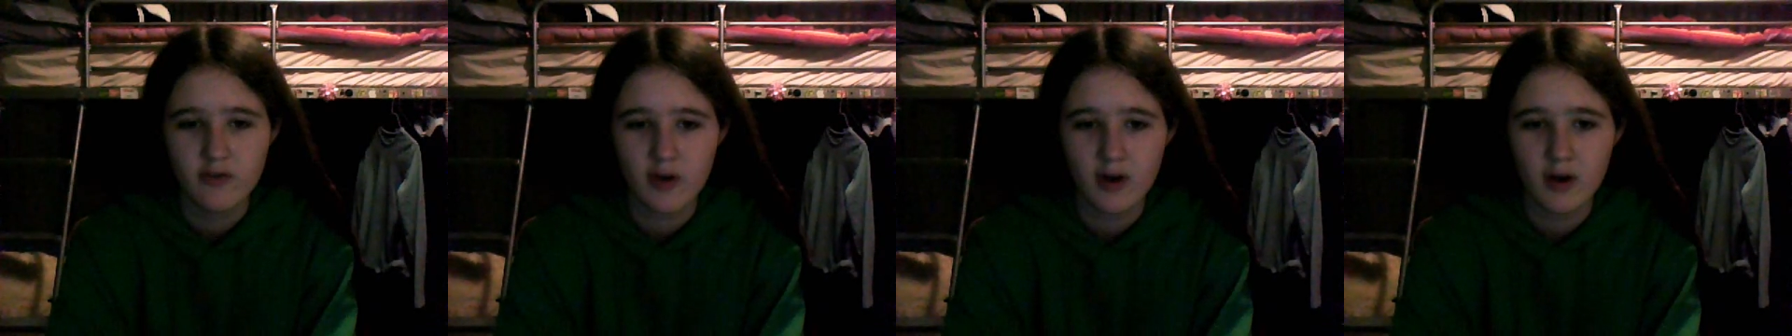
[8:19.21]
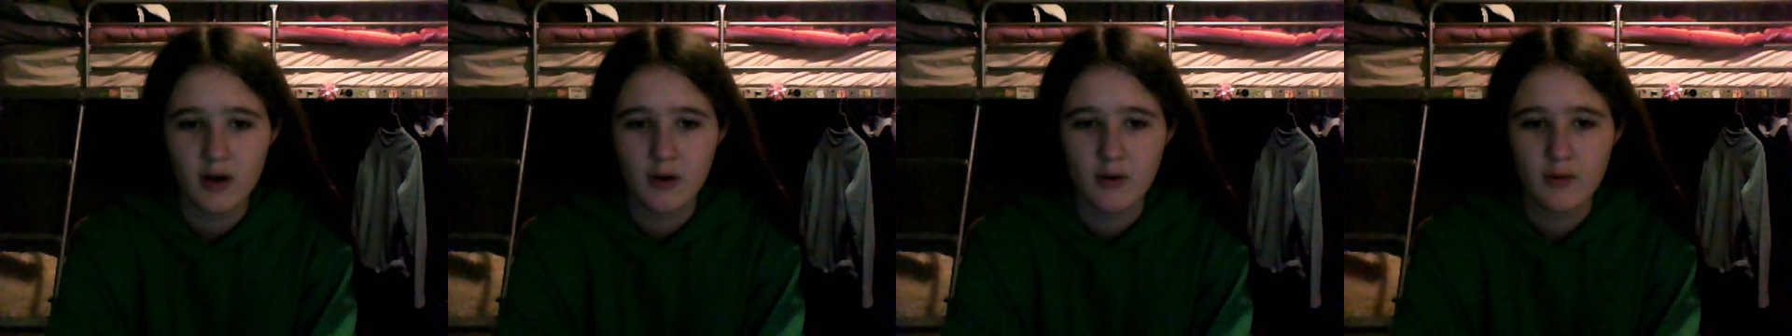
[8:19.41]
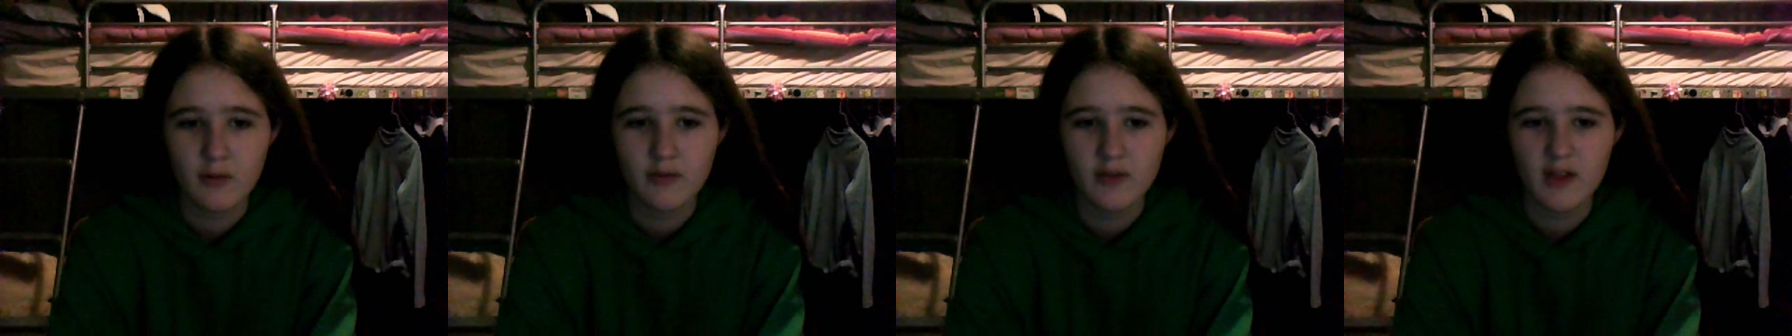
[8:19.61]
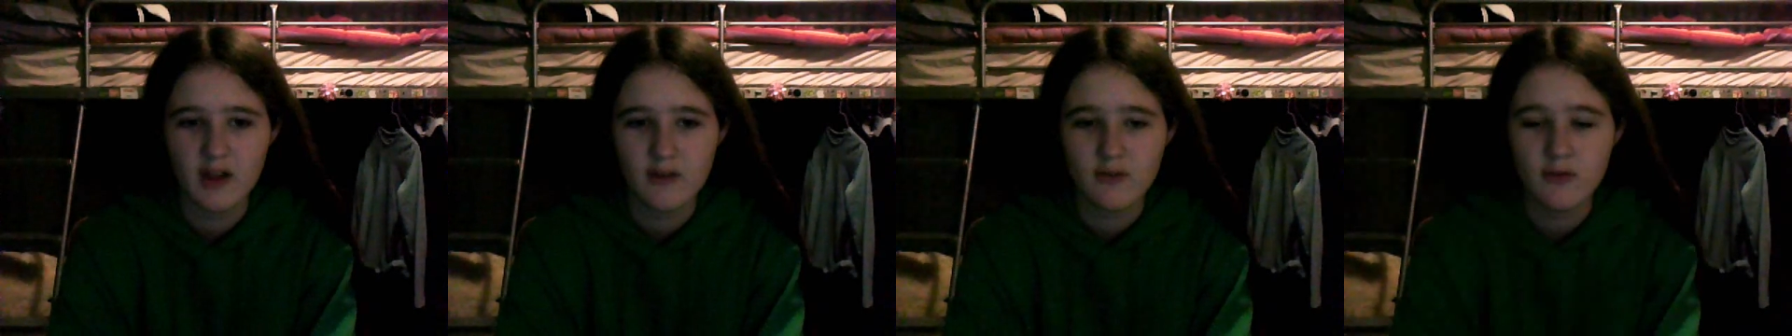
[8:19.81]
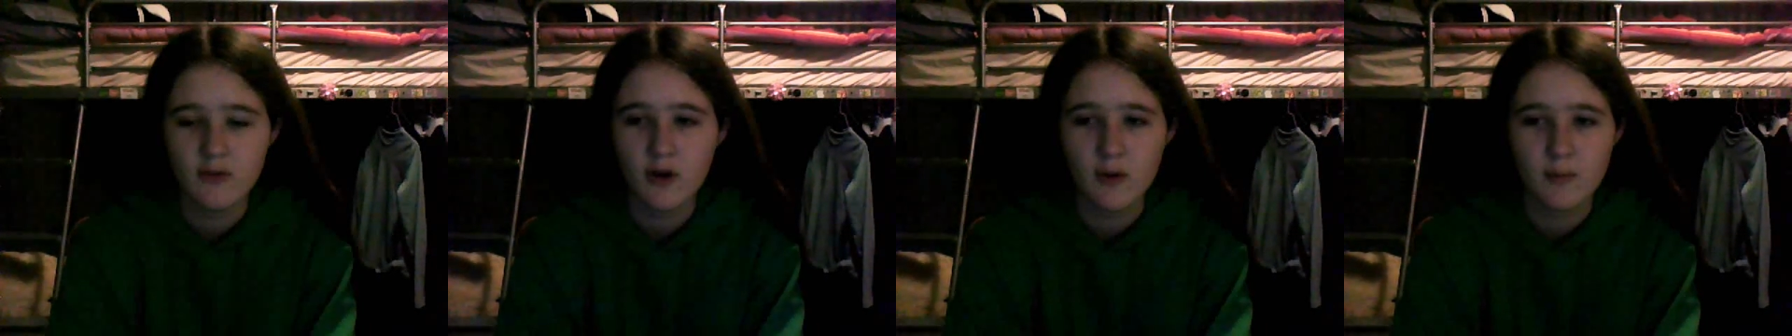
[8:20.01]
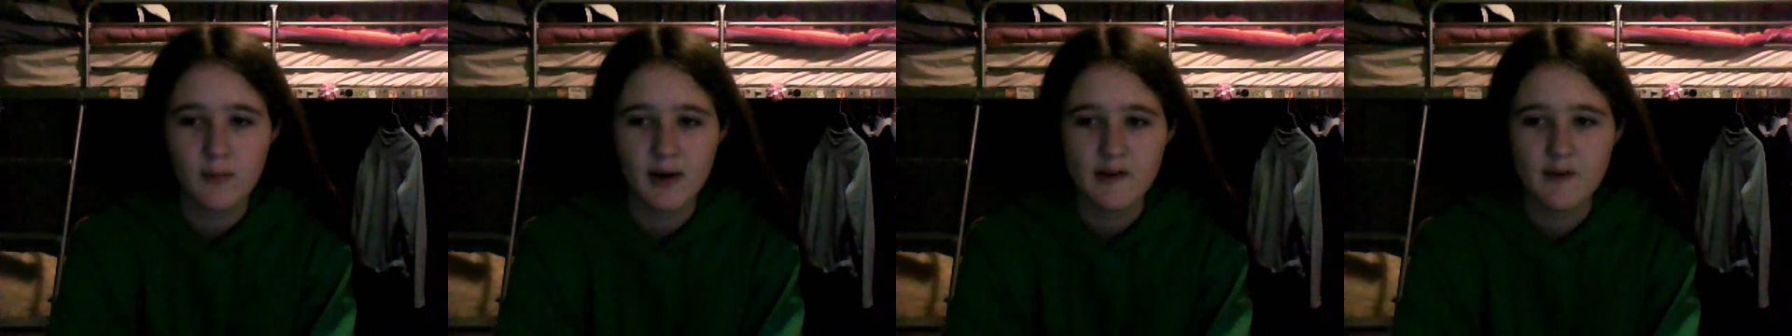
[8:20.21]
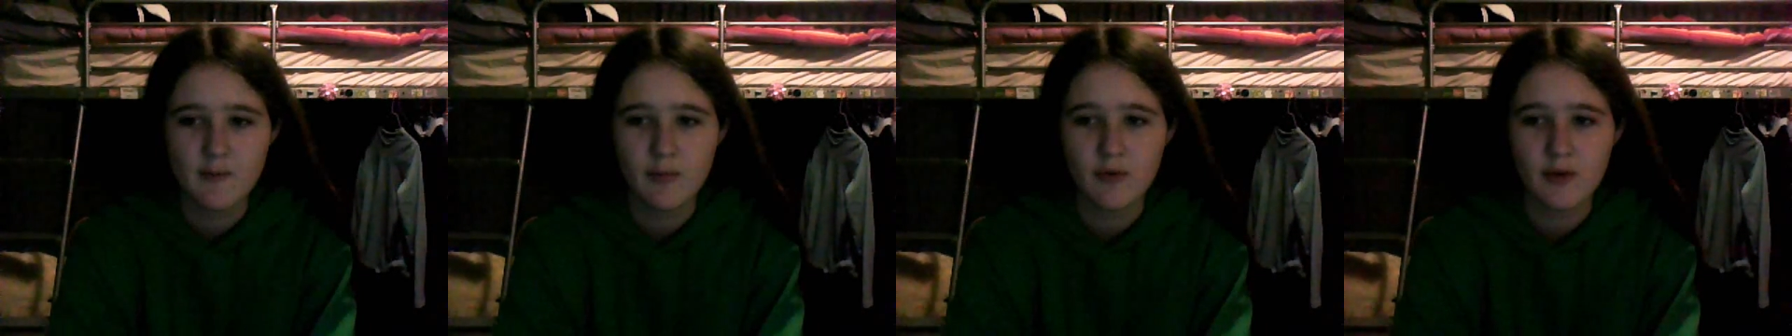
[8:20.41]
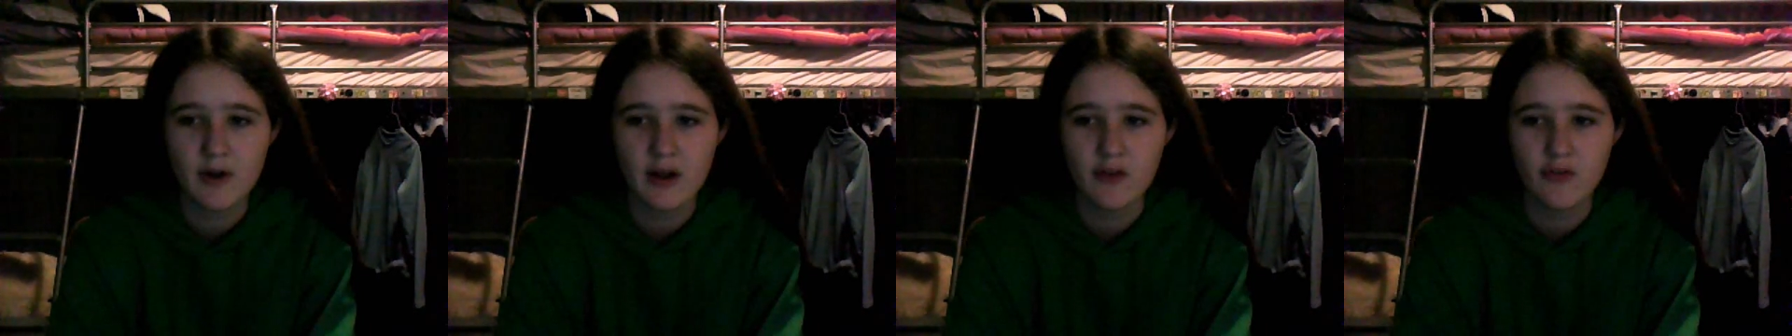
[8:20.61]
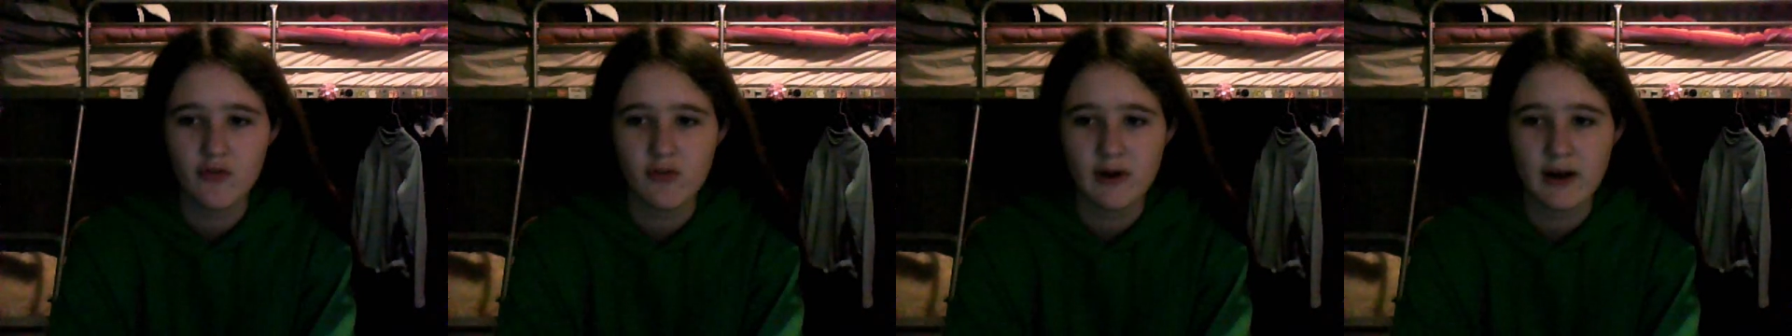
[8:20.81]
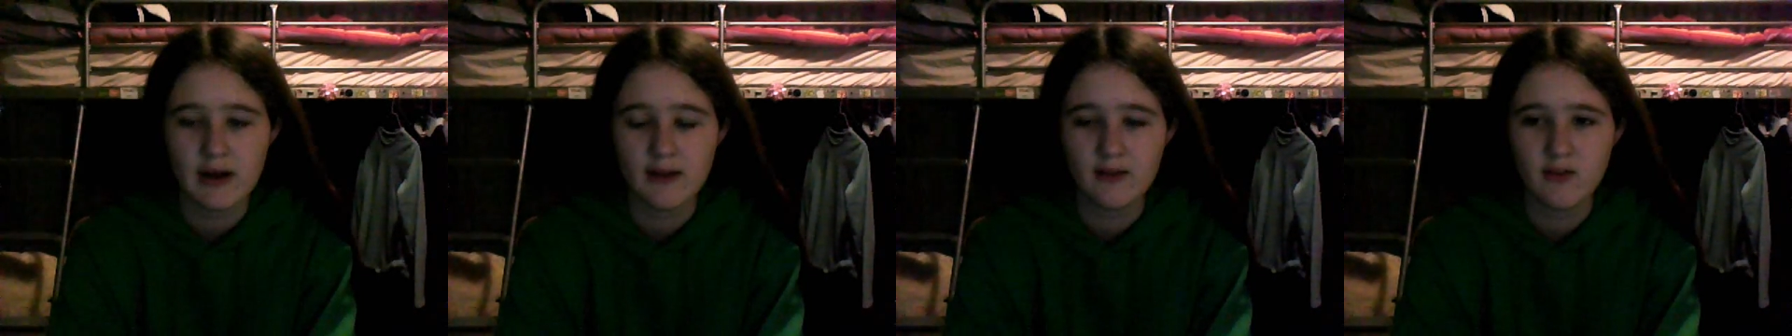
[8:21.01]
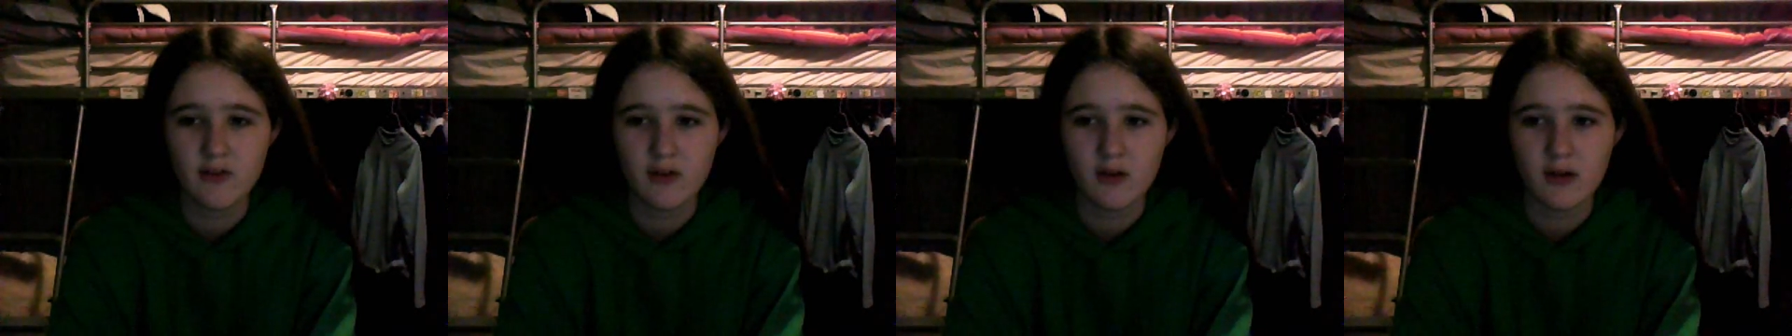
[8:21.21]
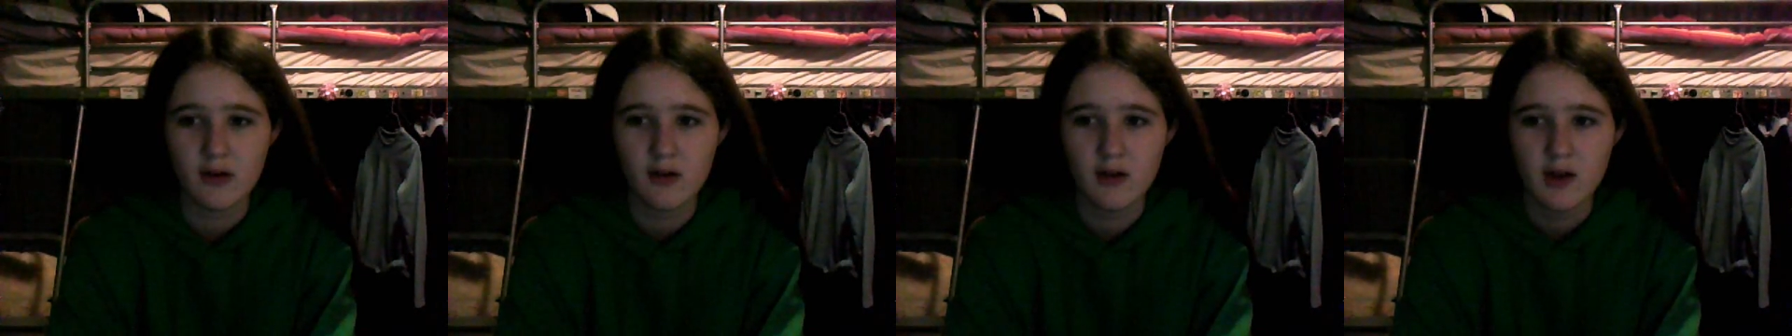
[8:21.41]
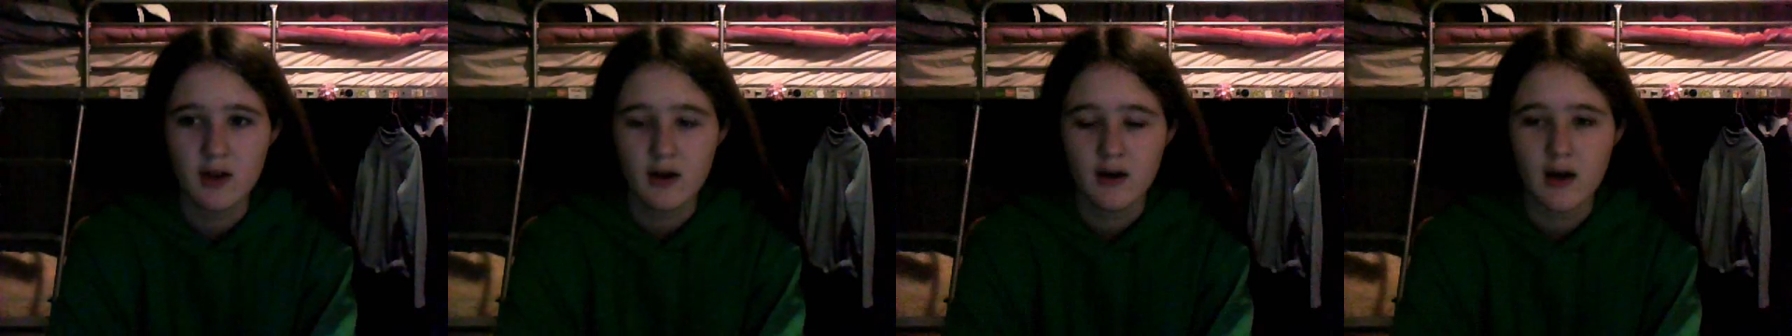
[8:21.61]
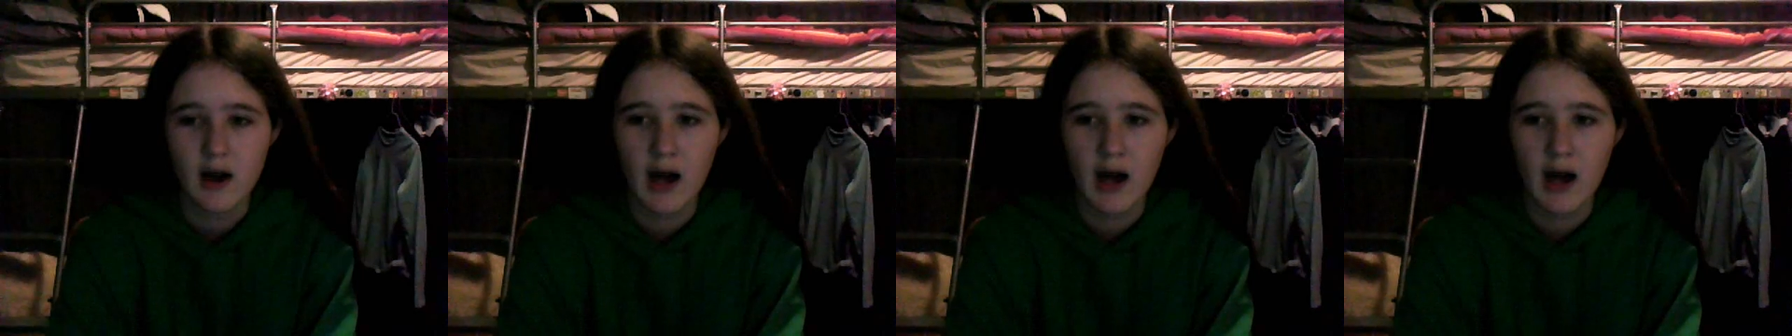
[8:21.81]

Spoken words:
So there's not much point trying to